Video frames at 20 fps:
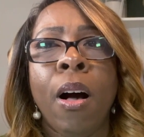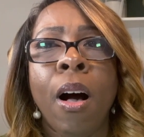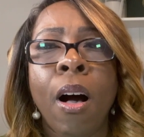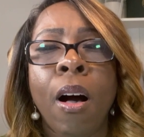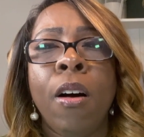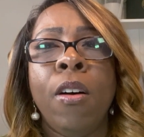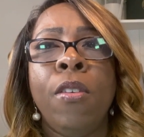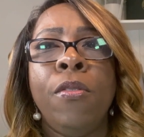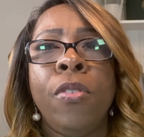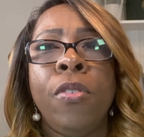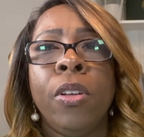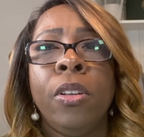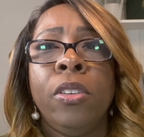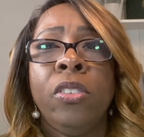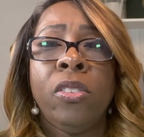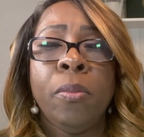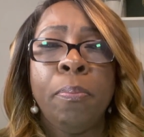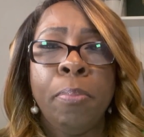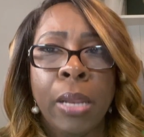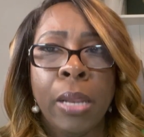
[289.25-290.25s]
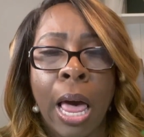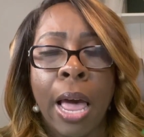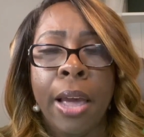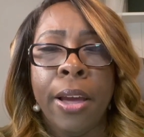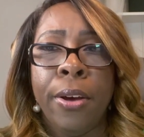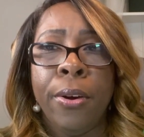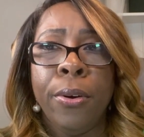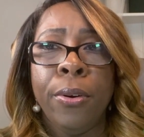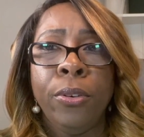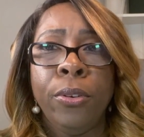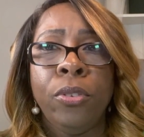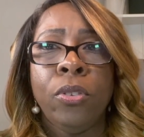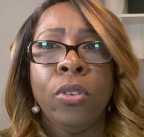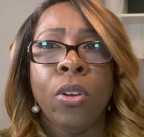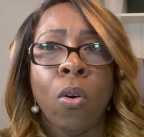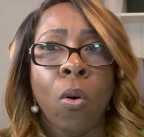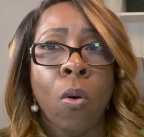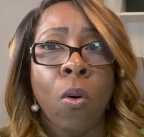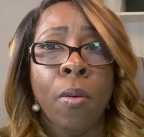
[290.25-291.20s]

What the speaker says: of suppliers